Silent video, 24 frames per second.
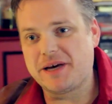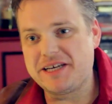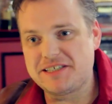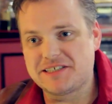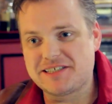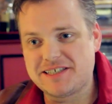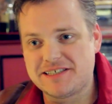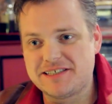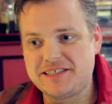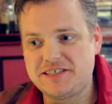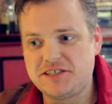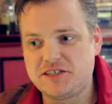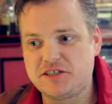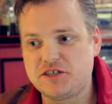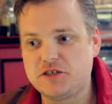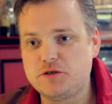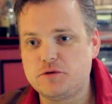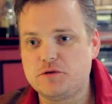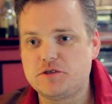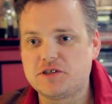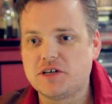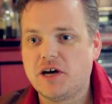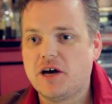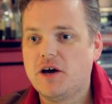based on these
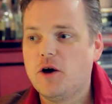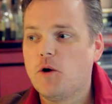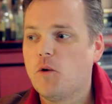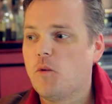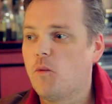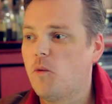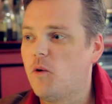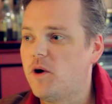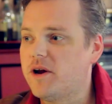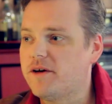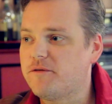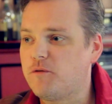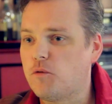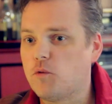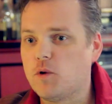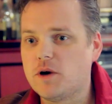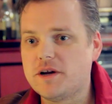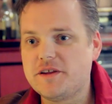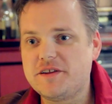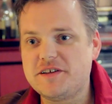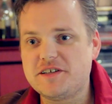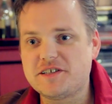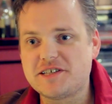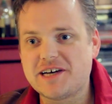dudes. What if
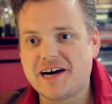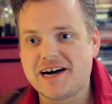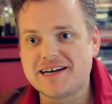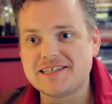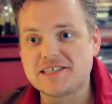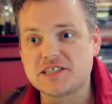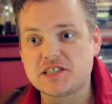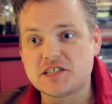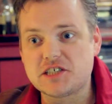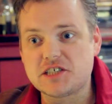one of these guys